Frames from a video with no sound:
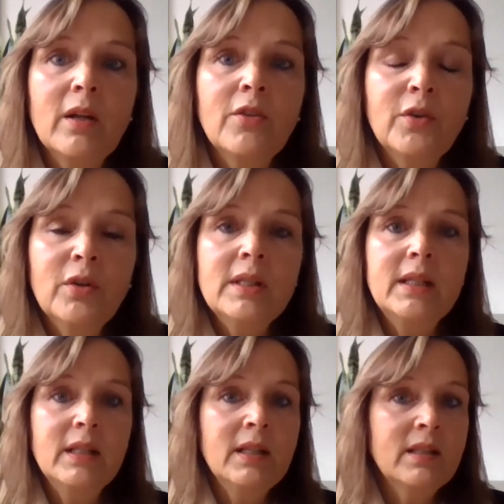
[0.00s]

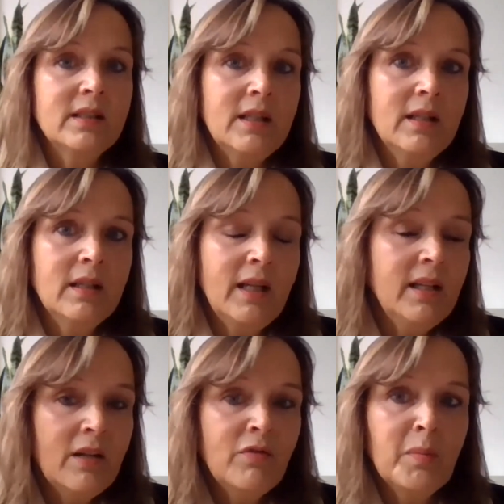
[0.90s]
Thirdly, it
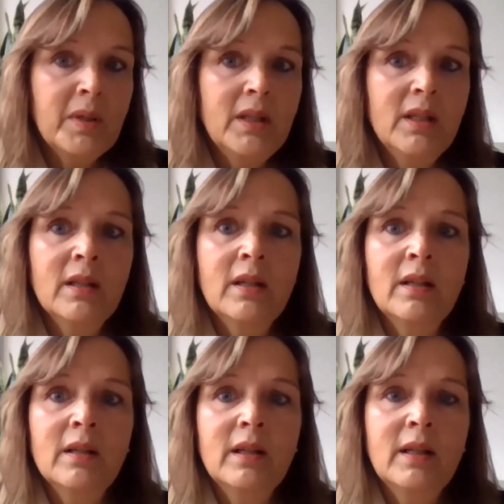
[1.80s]
can never be
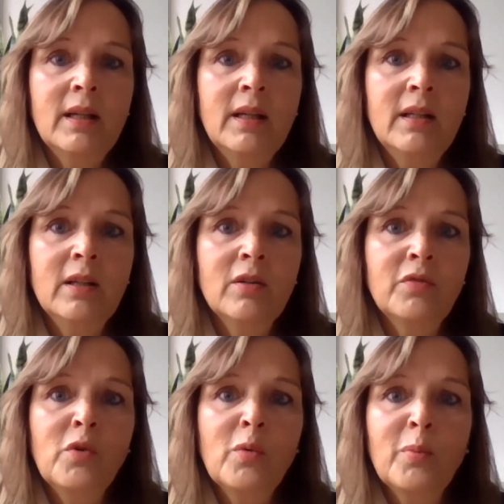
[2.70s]
a
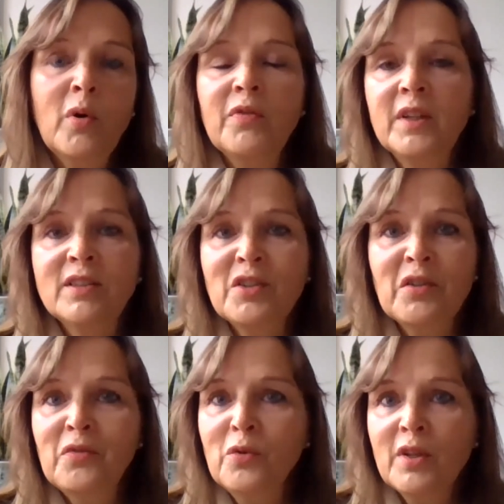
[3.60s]
for-profit
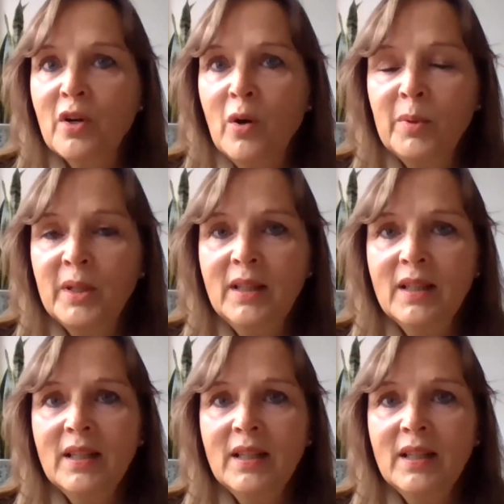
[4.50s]
for the company.